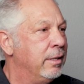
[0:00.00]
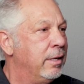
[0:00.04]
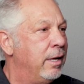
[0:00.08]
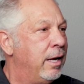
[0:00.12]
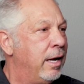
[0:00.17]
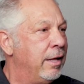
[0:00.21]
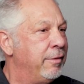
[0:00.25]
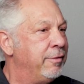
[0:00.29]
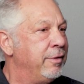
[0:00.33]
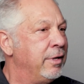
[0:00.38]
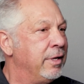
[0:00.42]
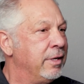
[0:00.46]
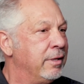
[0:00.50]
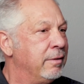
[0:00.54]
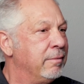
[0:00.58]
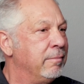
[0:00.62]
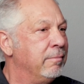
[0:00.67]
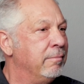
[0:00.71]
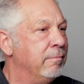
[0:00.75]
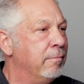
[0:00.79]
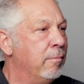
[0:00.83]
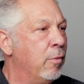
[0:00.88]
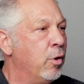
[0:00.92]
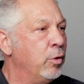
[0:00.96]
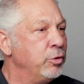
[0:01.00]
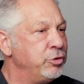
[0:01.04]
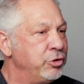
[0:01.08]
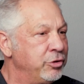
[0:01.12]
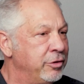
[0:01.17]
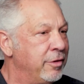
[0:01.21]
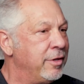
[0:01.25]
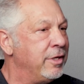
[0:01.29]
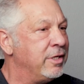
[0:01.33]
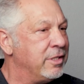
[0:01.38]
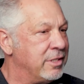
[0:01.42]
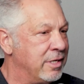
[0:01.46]
I think
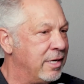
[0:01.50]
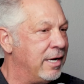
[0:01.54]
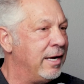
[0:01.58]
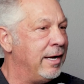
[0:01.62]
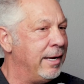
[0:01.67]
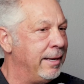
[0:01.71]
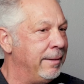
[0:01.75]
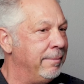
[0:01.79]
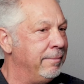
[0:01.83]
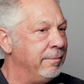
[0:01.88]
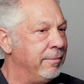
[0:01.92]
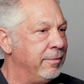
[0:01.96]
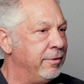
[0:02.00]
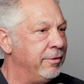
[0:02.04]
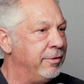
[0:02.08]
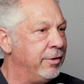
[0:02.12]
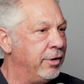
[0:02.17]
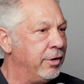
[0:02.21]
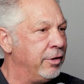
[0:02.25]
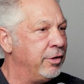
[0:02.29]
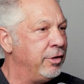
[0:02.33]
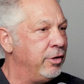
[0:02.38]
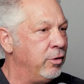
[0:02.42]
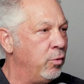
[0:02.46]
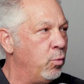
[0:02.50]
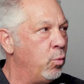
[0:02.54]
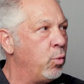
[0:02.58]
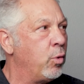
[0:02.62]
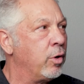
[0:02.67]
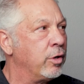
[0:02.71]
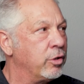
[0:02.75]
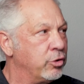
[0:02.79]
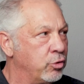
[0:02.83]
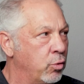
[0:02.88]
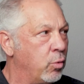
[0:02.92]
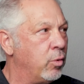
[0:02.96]
most of the time they're going to
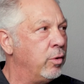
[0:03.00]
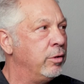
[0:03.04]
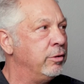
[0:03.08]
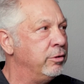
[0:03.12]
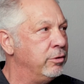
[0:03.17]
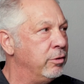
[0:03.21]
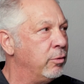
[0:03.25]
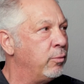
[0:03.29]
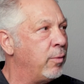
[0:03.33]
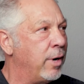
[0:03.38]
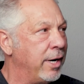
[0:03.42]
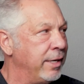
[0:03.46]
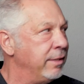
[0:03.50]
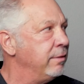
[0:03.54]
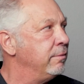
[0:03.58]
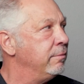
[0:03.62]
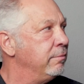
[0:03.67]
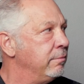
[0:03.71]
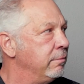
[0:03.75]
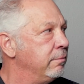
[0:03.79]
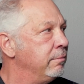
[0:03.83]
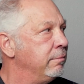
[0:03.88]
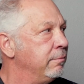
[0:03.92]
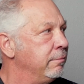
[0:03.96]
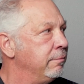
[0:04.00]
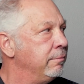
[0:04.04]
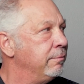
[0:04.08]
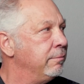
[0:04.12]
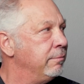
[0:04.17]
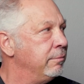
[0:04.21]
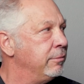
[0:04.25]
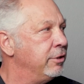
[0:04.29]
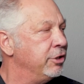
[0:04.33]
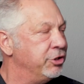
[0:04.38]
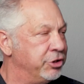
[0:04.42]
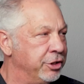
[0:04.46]
work toward right
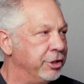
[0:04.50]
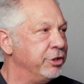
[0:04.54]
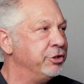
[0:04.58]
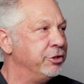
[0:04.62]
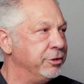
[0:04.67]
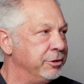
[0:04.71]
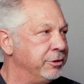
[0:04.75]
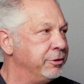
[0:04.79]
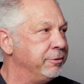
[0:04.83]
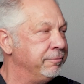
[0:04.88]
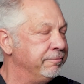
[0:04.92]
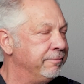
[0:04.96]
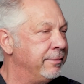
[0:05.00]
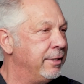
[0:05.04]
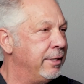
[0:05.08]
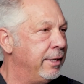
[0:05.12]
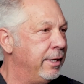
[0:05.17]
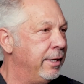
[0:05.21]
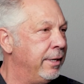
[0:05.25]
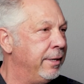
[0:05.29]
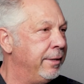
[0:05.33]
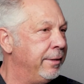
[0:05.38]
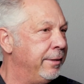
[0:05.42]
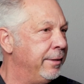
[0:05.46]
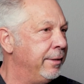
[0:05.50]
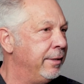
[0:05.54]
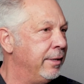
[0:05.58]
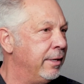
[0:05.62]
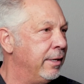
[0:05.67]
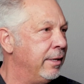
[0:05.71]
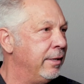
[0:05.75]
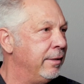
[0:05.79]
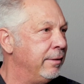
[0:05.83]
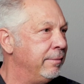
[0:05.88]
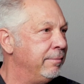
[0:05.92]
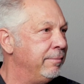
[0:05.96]
decisions, and
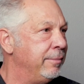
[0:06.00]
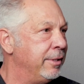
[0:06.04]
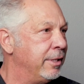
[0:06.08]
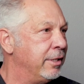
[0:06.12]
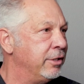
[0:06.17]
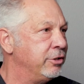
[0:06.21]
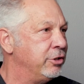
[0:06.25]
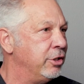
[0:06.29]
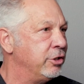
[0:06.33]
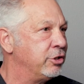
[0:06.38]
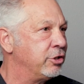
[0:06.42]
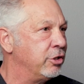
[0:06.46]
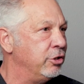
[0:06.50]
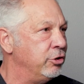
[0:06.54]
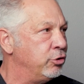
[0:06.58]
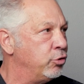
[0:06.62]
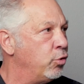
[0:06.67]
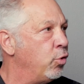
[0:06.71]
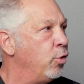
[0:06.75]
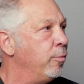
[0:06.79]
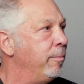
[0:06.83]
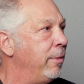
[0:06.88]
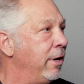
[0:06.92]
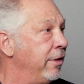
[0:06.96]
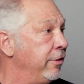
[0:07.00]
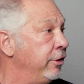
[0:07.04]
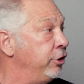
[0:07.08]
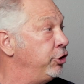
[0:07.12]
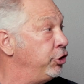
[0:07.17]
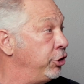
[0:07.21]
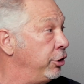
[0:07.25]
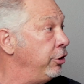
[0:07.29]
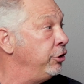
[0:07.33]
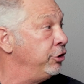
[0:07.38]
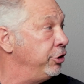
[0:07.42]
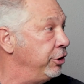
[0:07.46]
because it's controlled by the
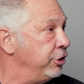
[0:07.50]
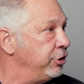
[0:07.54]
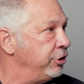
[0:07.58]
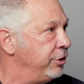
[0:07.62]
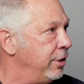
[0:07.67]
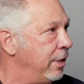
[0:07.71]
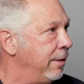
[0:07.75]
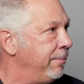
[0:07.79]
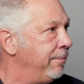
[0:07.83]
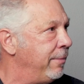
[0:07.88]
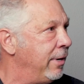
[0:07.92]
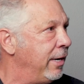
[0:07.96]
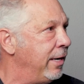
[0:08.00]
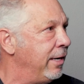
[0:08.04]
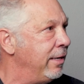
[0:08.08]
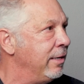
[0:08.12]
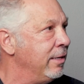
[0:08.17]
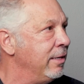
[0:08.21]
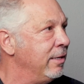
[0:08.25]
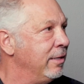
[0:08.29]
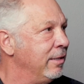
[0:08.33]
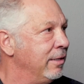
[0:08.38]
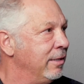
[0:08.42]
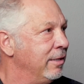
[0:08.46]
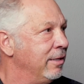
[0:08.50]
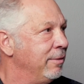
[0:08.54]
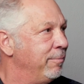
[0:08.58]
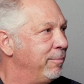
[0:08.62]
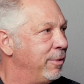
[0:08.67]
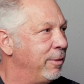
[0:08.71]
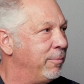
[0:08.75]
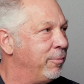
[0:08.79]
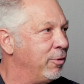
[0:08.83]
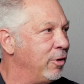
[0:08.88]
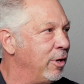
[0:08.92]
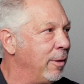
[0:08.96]
churches, not by
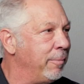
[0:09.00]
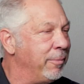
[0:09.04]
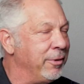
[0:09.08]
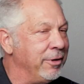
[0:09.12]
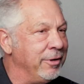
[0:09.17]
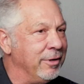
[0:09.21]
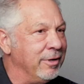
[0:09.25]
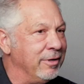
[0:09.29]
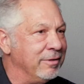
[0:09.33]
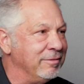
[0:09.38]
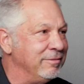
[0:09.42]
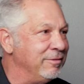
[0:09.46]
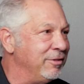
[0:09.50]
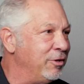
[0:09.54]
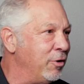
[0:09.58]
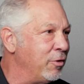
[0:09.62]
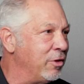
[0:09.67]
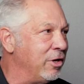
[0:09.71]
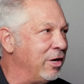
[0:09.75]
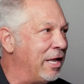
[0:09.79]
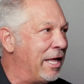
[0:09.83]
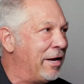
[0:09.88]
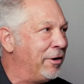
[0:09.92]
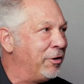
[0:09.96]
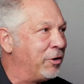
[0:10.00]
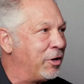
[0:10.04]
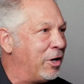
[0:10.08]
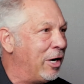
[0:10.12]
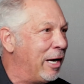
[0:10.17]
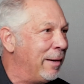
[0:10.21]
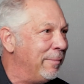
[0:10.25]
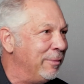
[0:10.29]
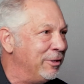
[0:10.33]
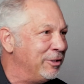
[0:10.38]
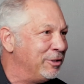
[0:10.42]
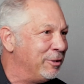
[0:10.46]
people up in the the ladder
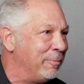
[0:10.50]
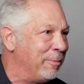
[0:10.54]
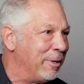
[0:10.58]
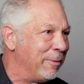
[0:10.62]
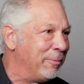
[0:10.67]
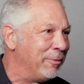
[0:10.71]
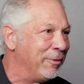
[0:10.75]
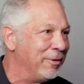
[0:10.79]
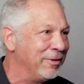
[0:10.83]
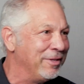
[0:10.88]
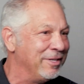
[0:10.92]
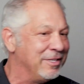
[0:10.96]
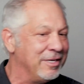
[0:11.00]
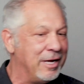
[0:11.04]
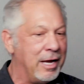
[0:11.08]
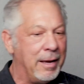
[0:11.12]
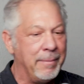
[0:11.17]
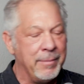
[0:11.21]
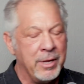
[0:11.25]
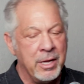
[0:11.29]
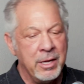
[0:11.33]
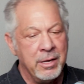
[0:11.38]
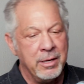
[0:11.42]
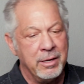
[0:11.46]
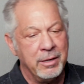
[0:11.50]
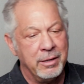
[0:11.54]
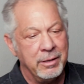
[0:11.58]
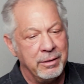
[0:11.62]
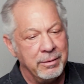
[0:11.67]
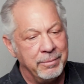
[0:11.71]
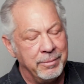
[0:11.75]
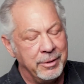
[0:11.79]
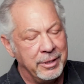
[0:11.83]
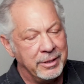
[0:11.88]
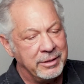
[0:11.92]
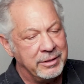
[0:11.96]
climbers, the people at the top.
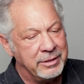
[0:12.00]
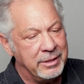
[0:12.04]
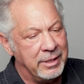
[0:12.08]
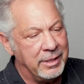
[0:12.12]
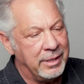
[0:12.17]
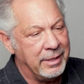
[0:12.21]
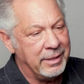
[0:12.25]
But